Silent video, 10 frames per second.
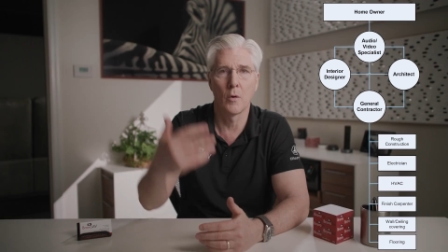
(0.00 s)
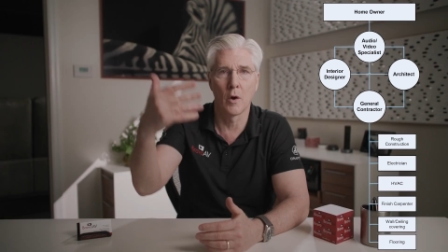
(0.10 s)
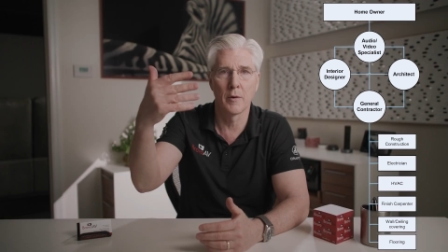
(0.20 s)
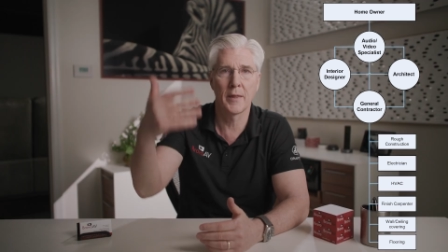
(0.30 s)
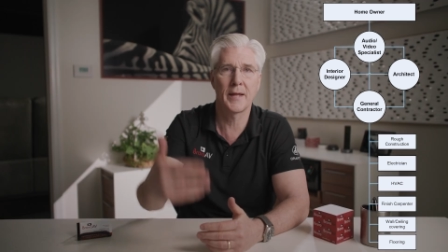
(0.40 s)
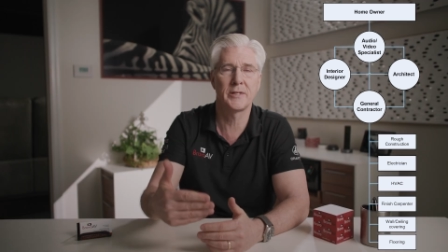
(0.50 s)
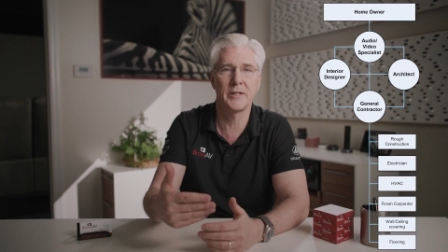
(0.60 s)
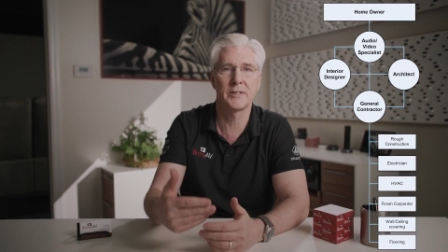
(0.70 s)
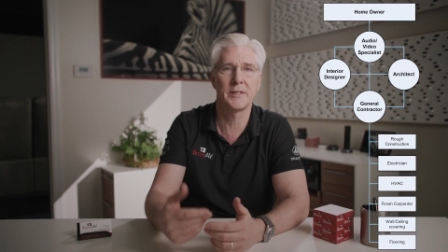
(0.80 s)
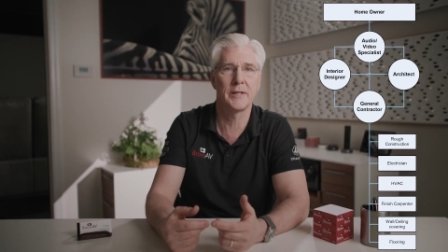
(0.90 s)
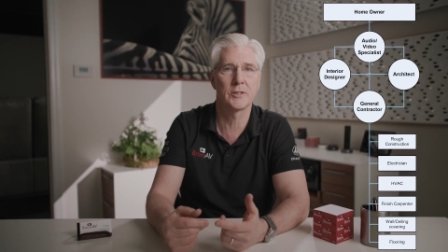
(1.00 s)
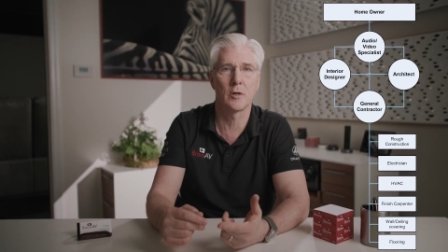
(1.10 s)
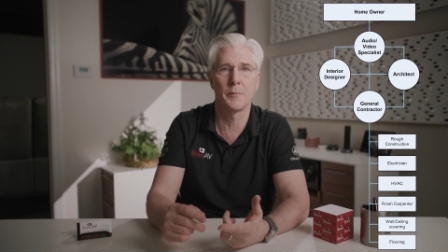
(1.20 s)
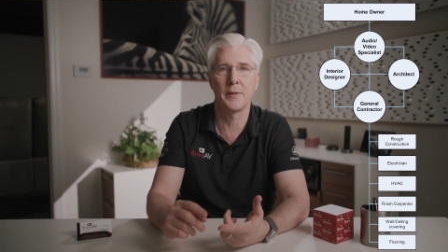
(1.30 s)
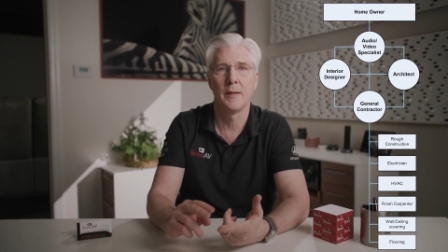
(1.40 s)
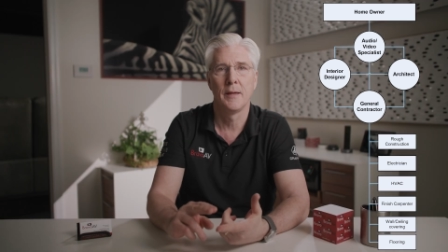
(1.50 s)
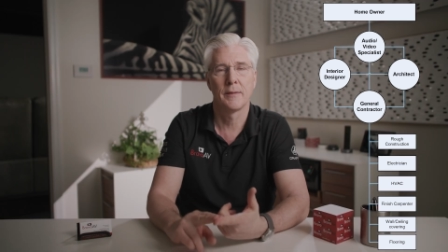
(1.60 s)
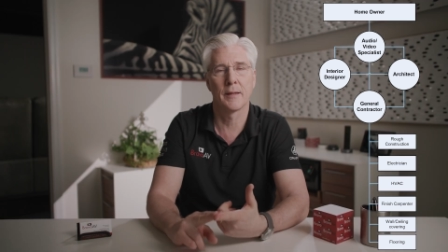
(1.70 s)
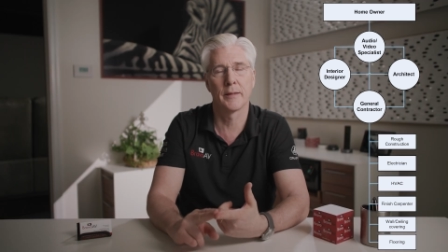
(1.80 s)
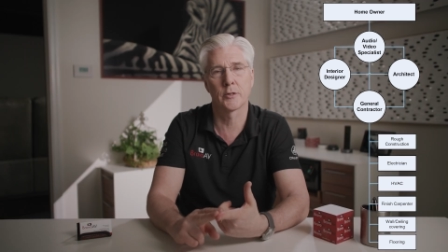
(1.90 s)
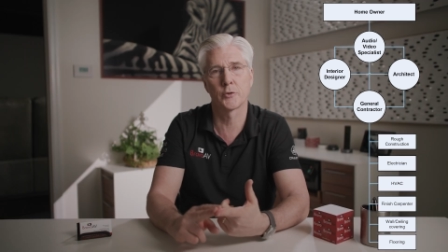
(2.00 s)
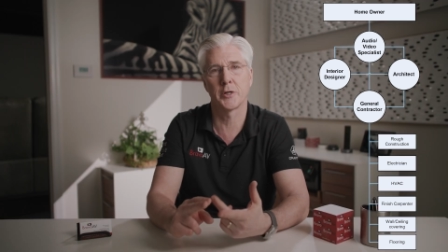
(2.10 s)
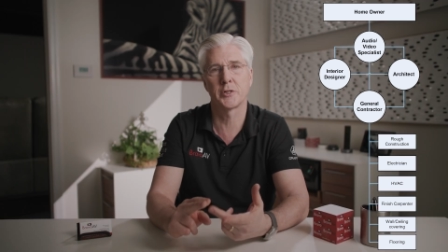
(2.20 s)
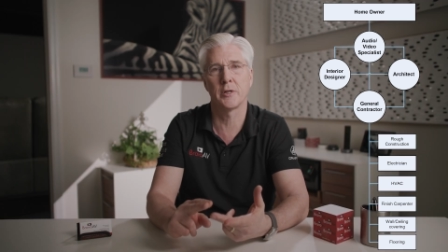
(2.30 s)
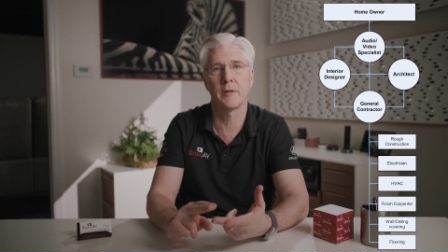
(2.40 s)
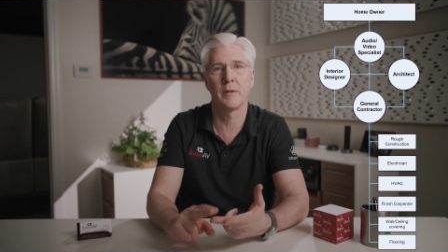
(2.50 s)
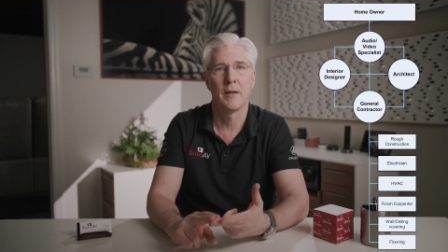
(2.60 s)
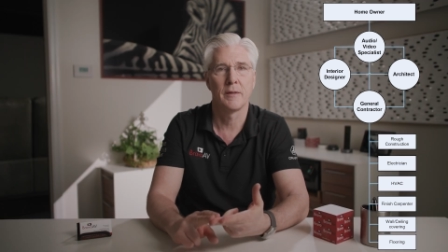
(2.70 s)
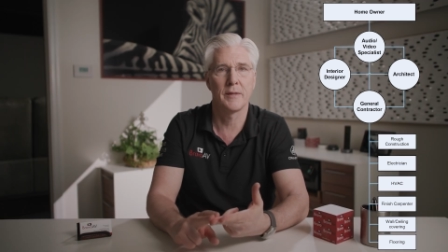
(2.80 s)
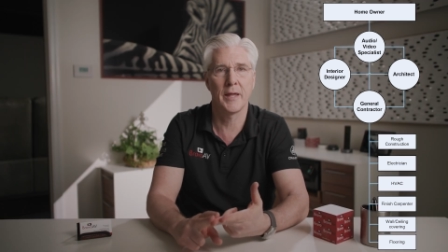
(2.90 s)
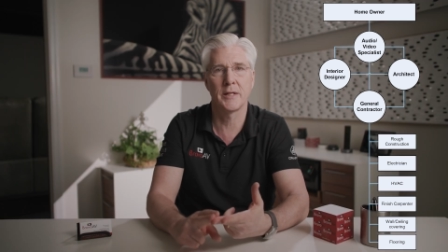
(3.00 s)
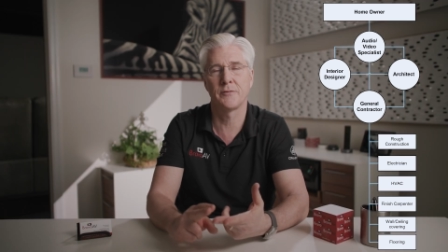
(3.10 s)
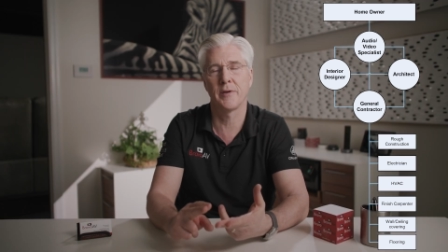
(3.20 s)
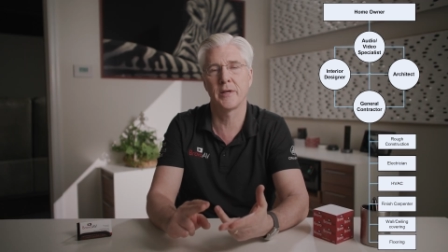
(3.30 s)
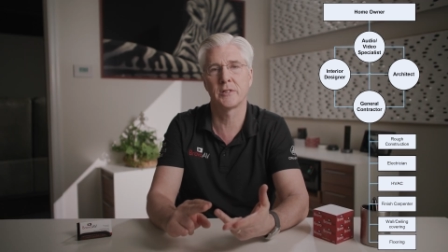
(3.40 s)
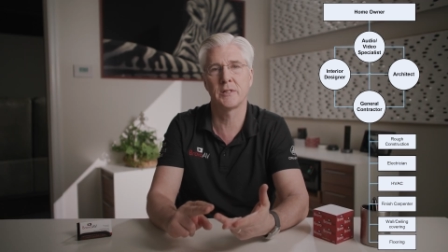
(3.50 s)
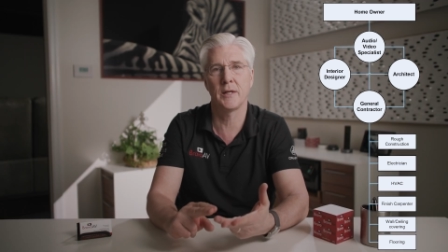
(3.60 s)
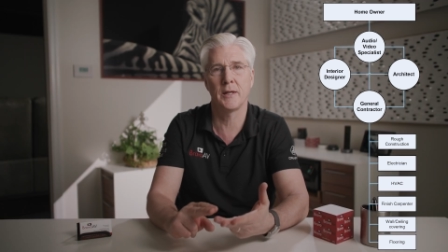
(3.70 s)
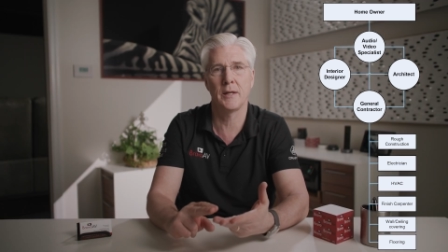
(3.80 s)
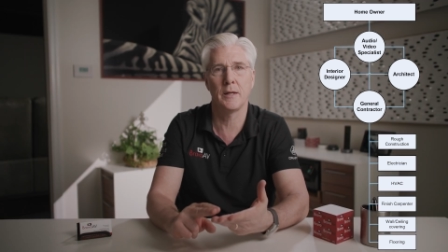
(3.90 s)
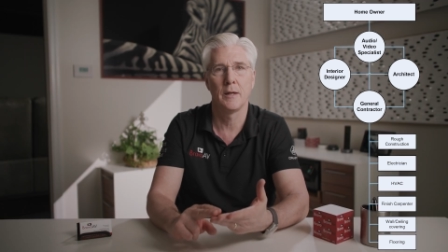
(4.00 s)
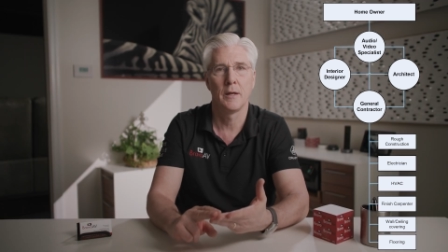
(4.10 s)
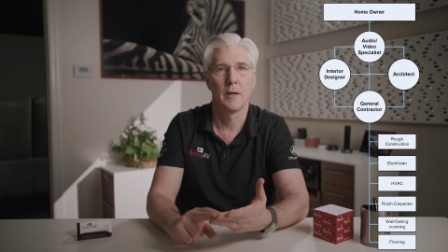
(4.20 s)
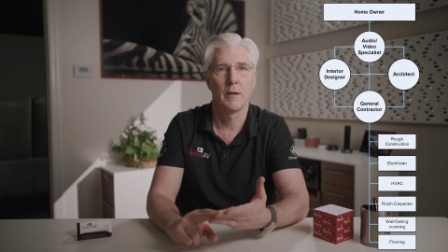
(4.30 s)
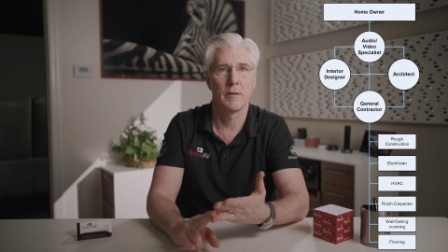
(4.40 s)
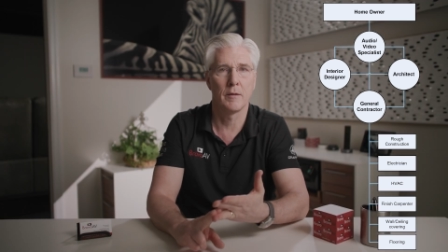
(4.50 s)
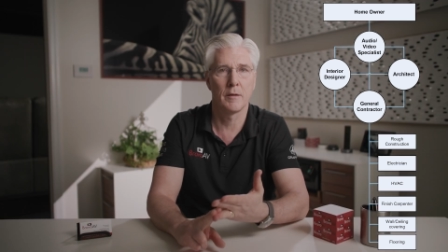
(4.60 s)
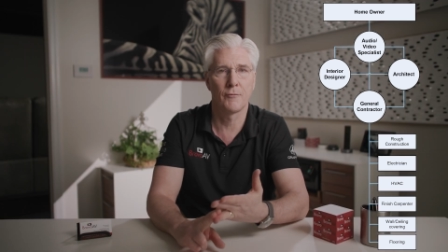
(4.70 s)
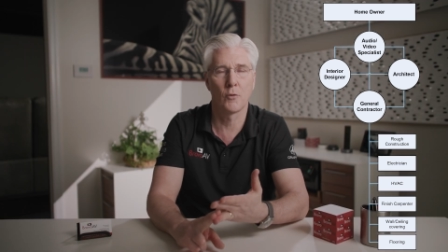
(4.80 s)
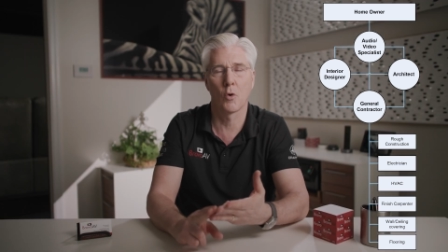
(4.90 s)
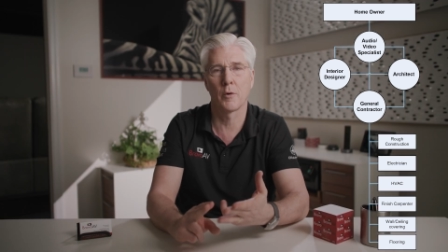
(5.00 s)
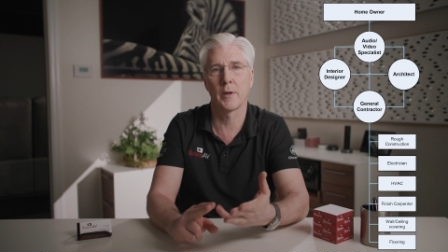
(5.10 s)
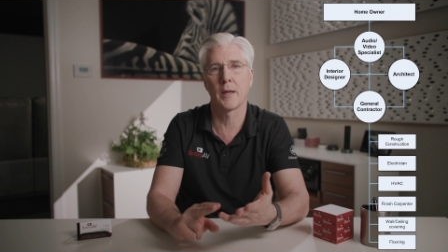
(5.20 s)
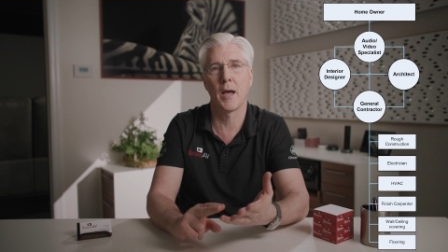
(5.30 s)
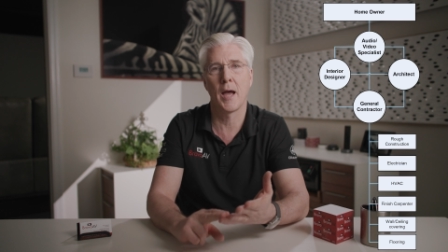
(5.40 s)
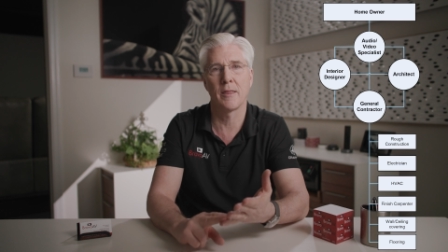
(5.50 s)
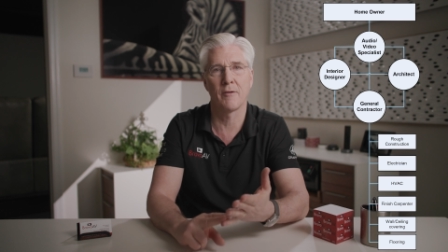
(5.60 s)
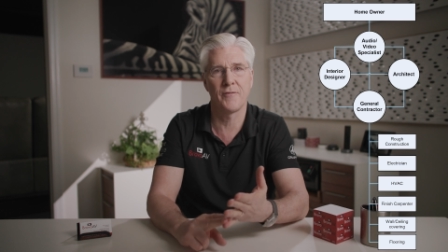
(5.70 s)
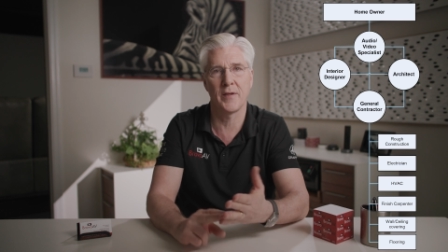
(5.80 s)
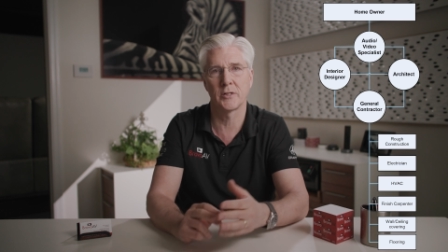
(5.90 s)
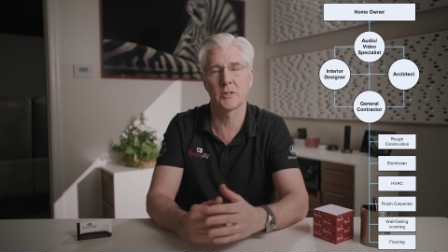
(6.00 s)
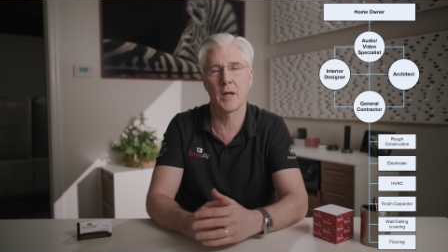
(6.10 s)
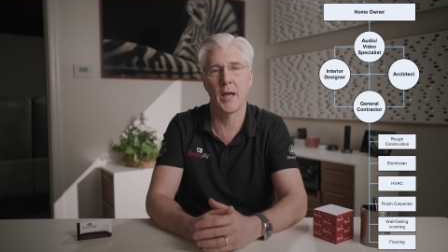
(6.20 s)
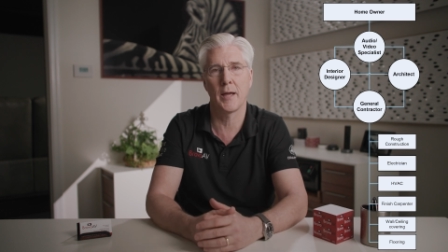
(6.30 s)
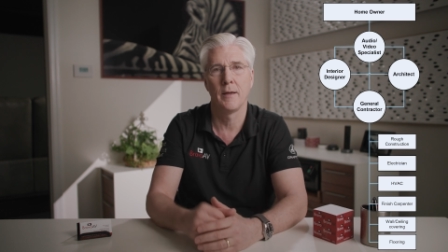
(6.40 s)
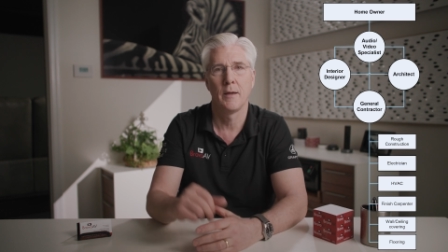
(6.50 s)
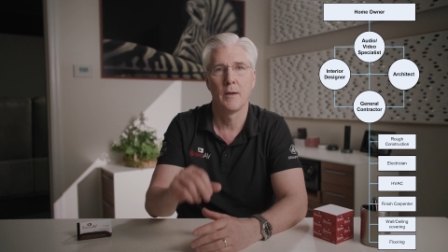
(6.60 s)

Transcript: Under that G C is going to be the electrician, the H V A C, the flooring guy, the finish guy.